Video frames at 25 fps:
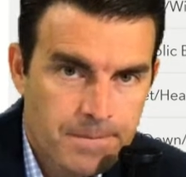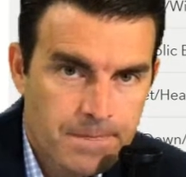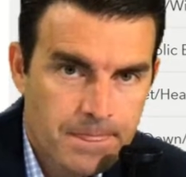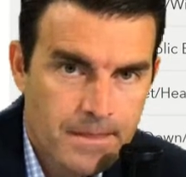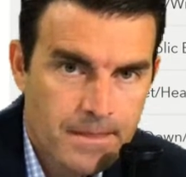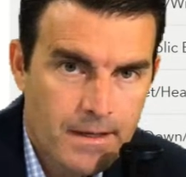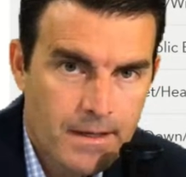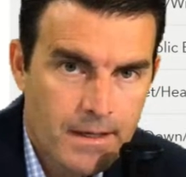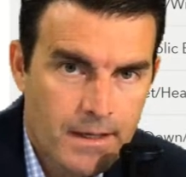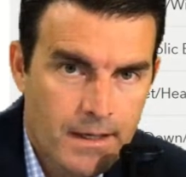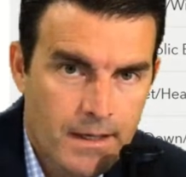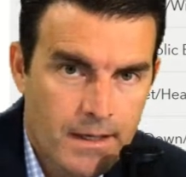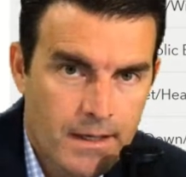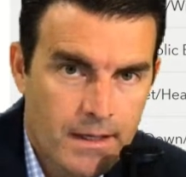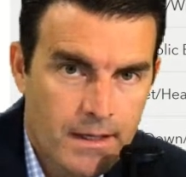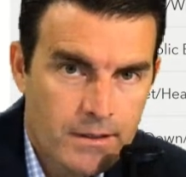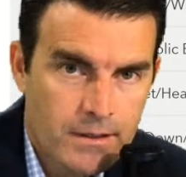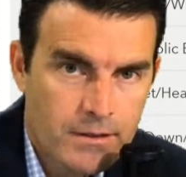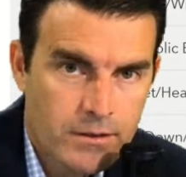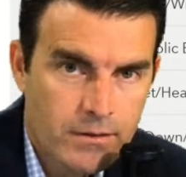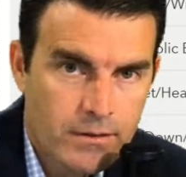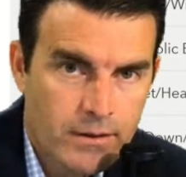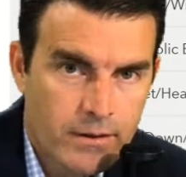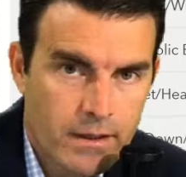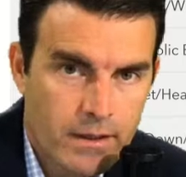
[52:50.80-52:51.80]
in
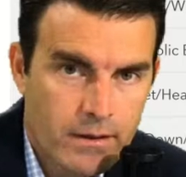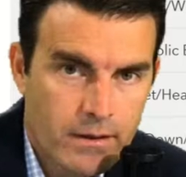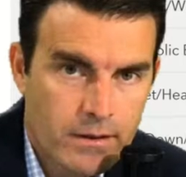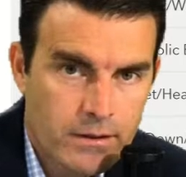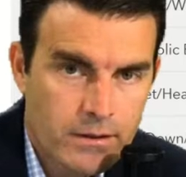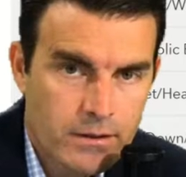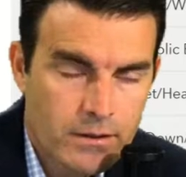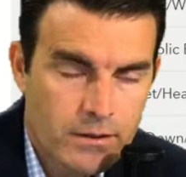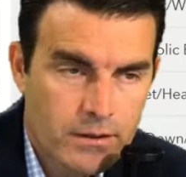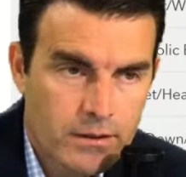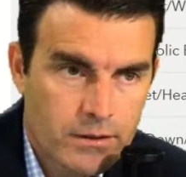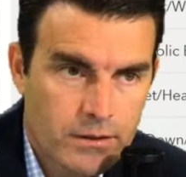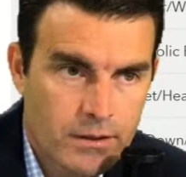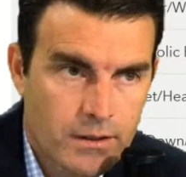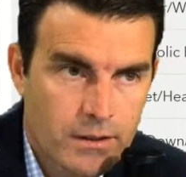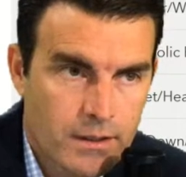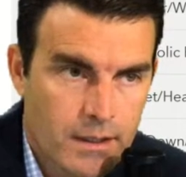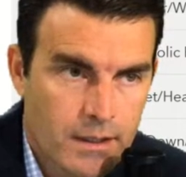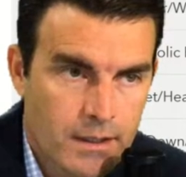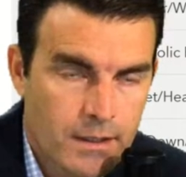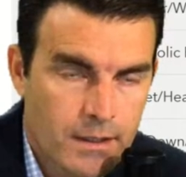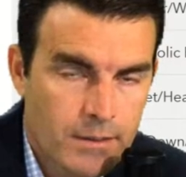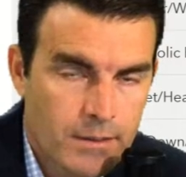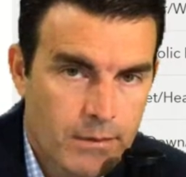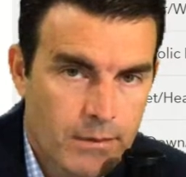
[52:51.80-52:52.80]
your area,
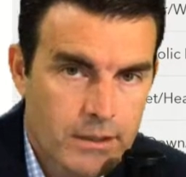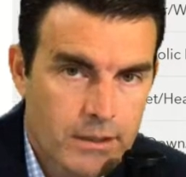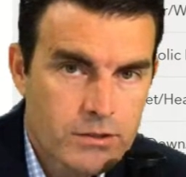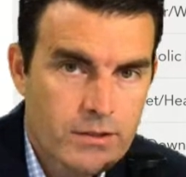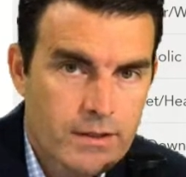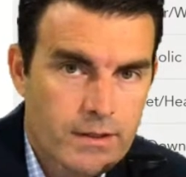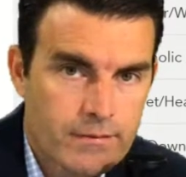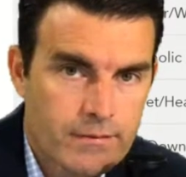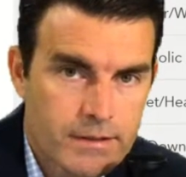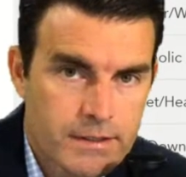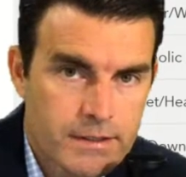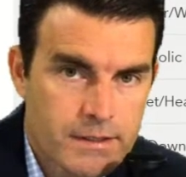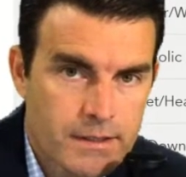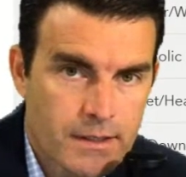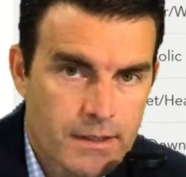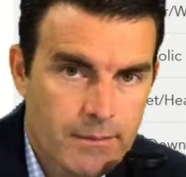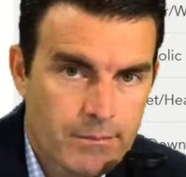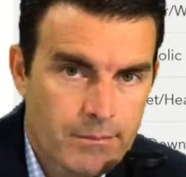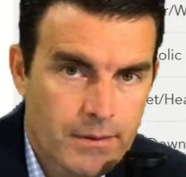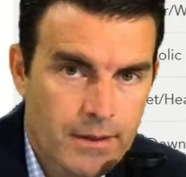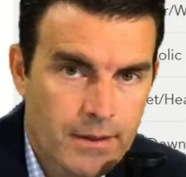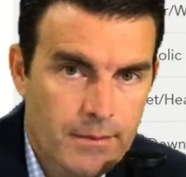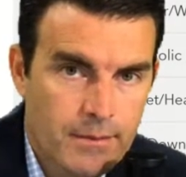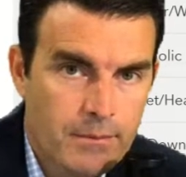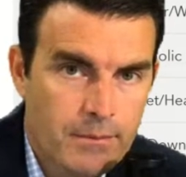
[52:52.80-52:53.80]
make sure you have a sump
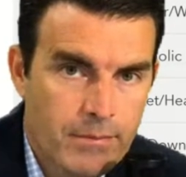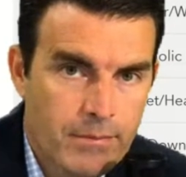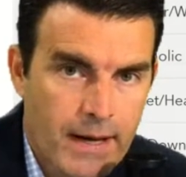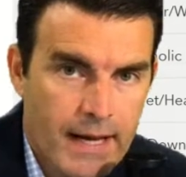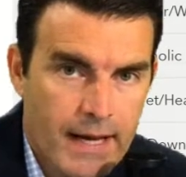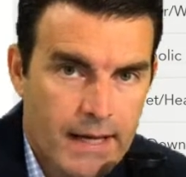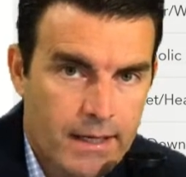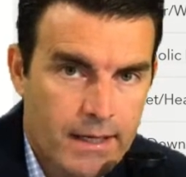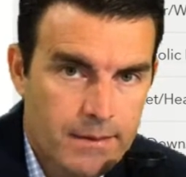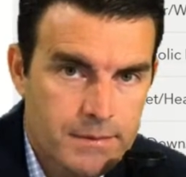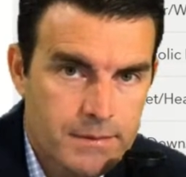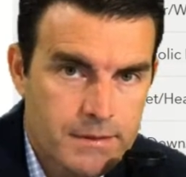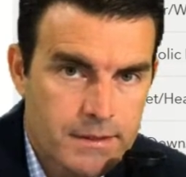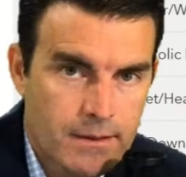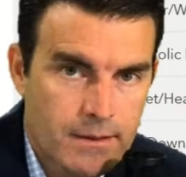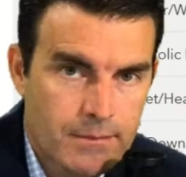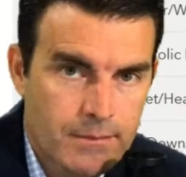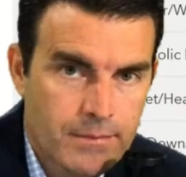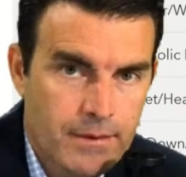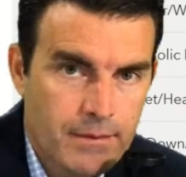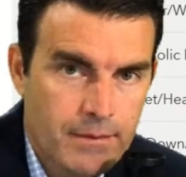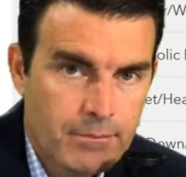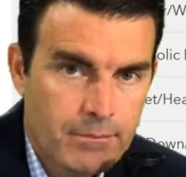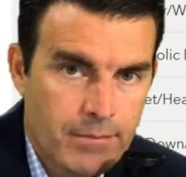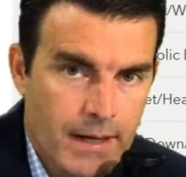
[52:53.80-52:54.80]
pump, a backup sump
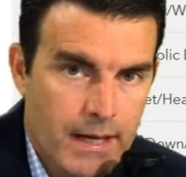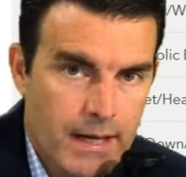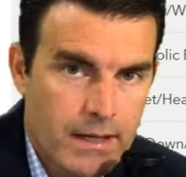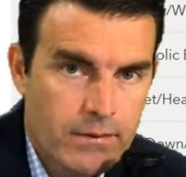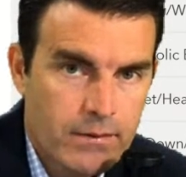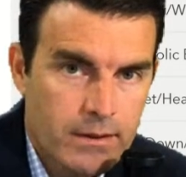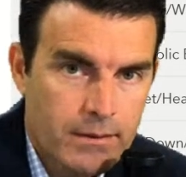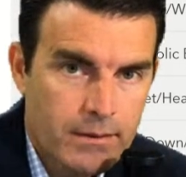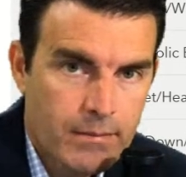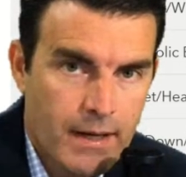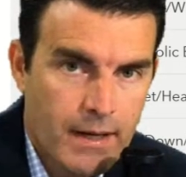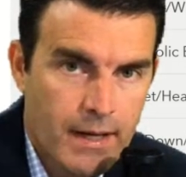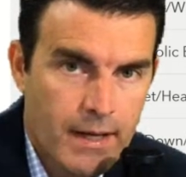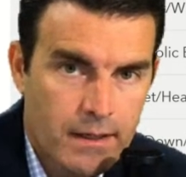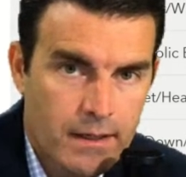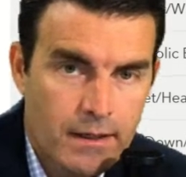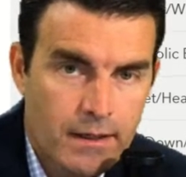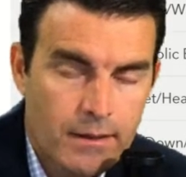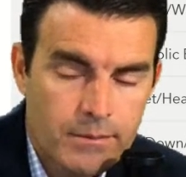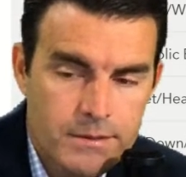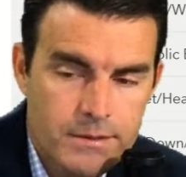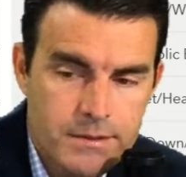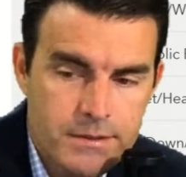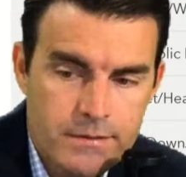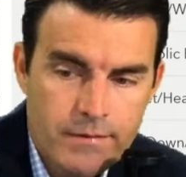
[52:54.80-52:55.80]
pump, battery
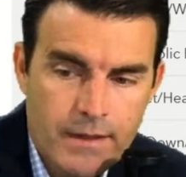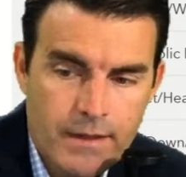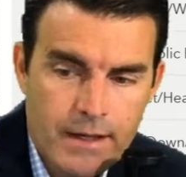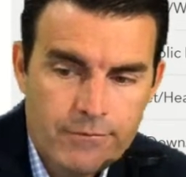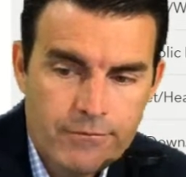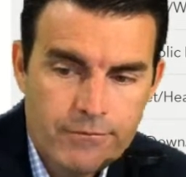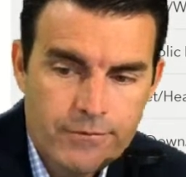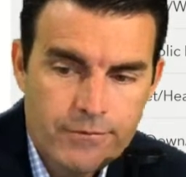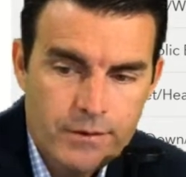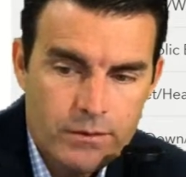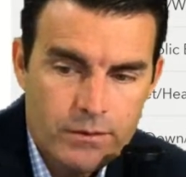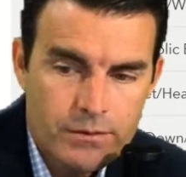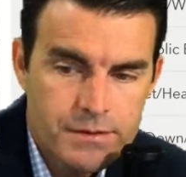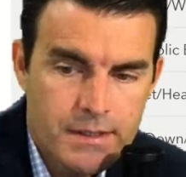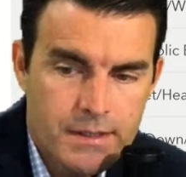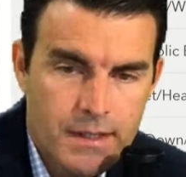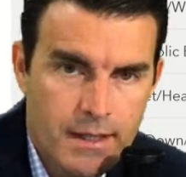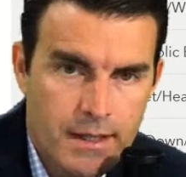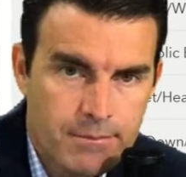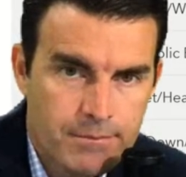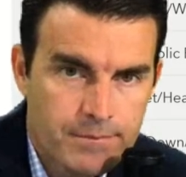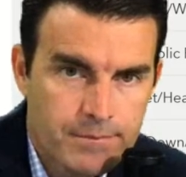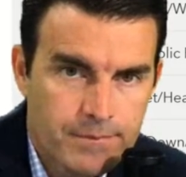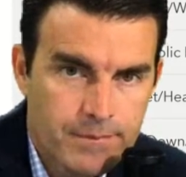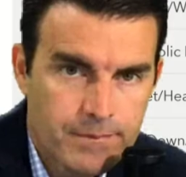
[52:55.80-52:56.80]
backup, because if that fills
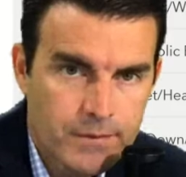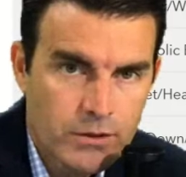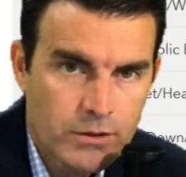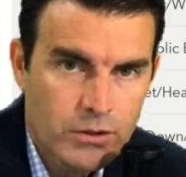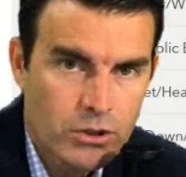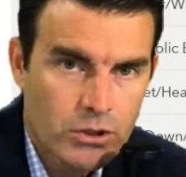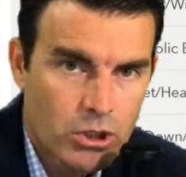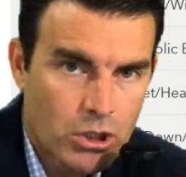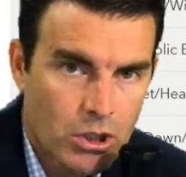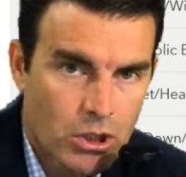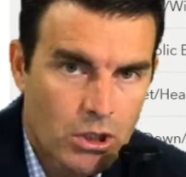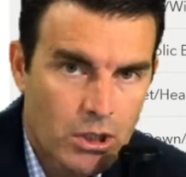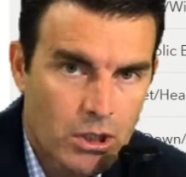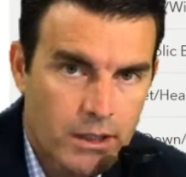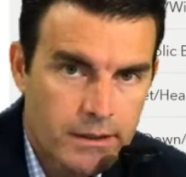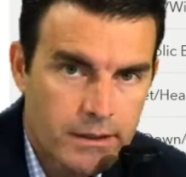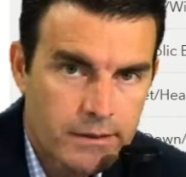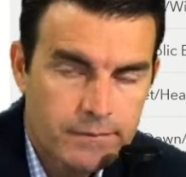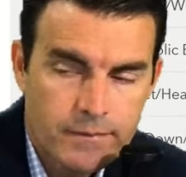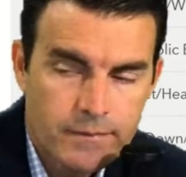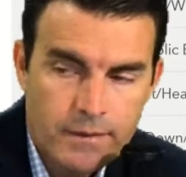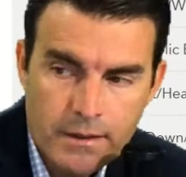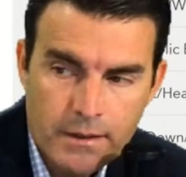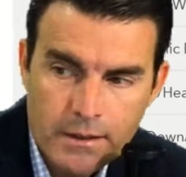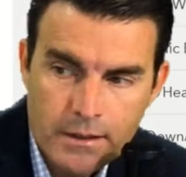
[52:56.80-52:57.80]
up, you're
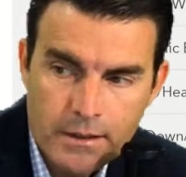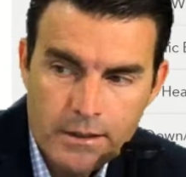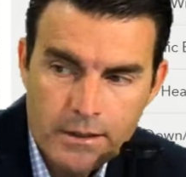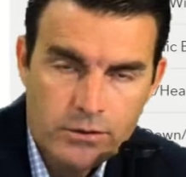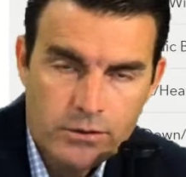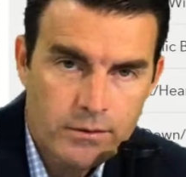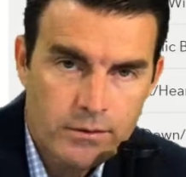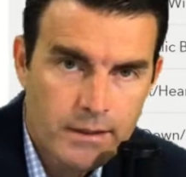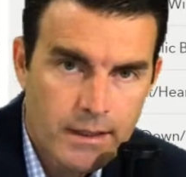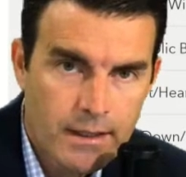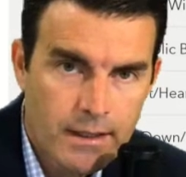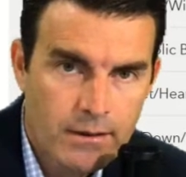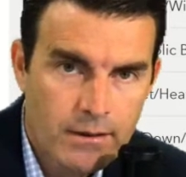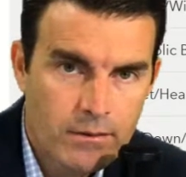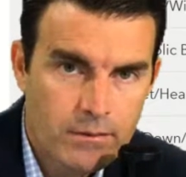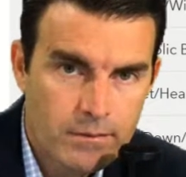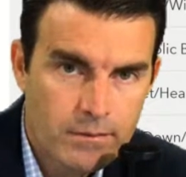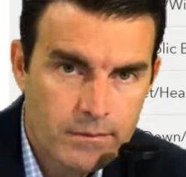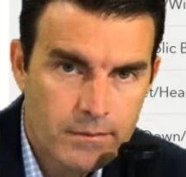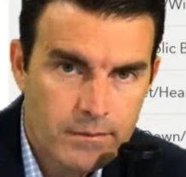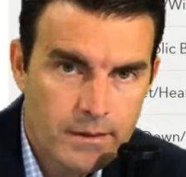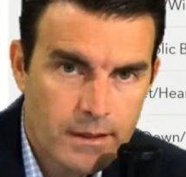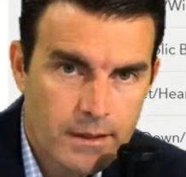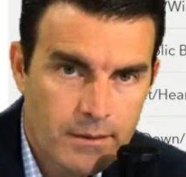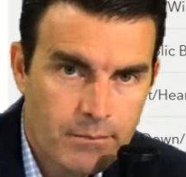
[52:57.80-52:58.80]
gone. You got
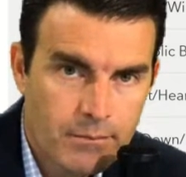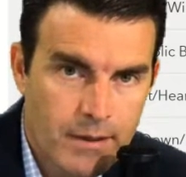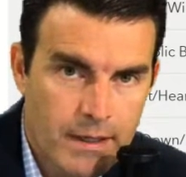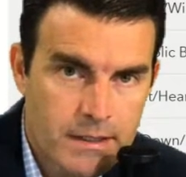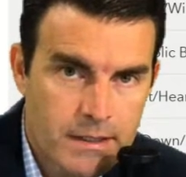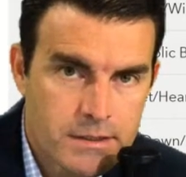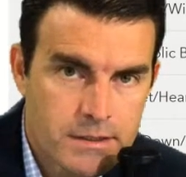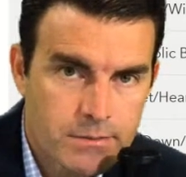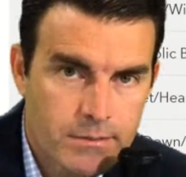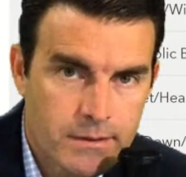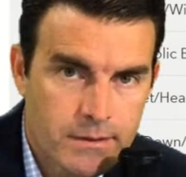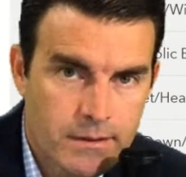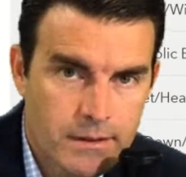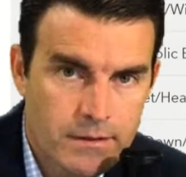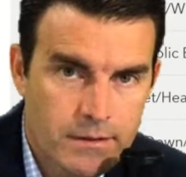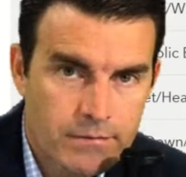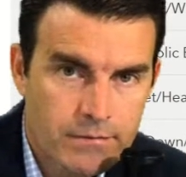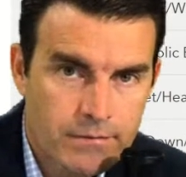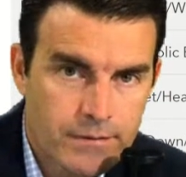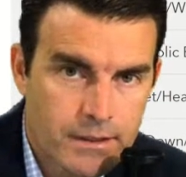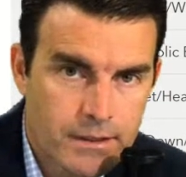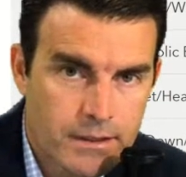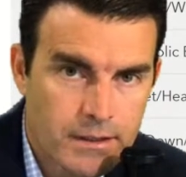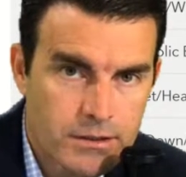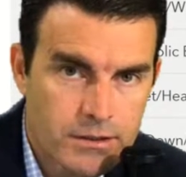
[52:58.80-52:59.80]
a basement that's
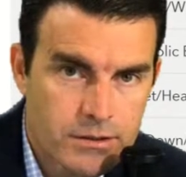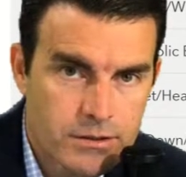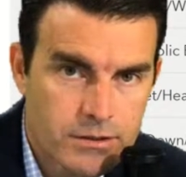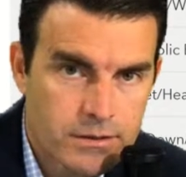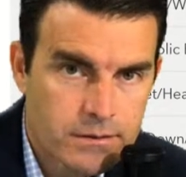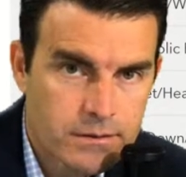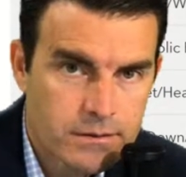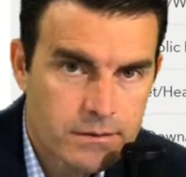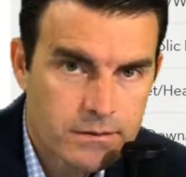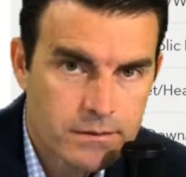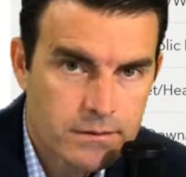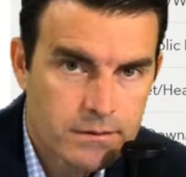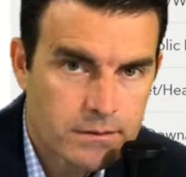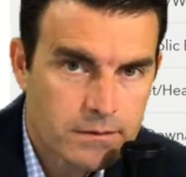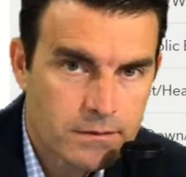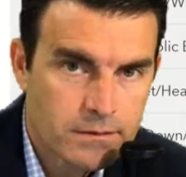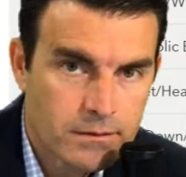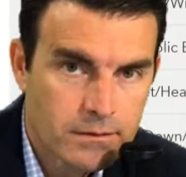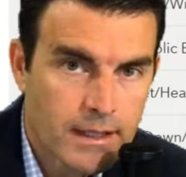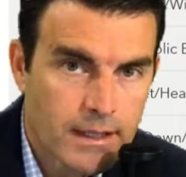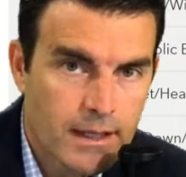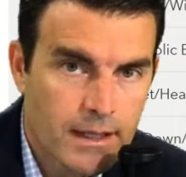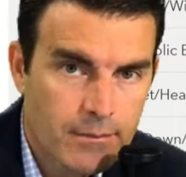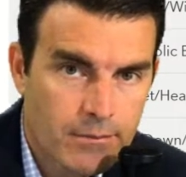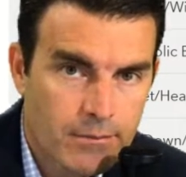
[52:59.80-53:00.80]
finished,
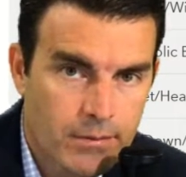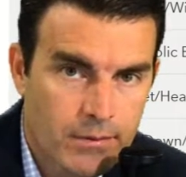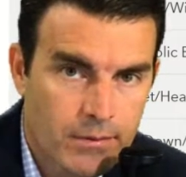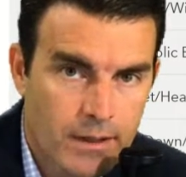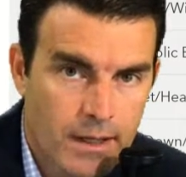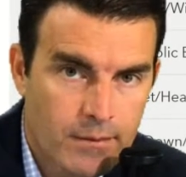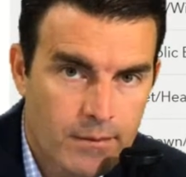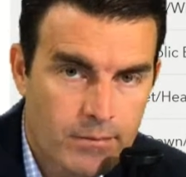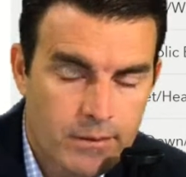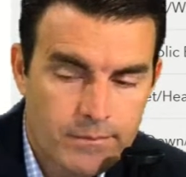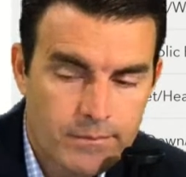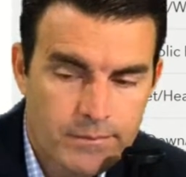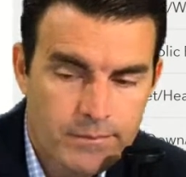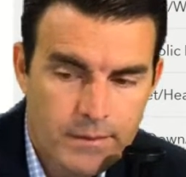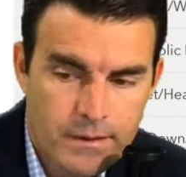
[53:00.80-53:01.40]
you got a problem.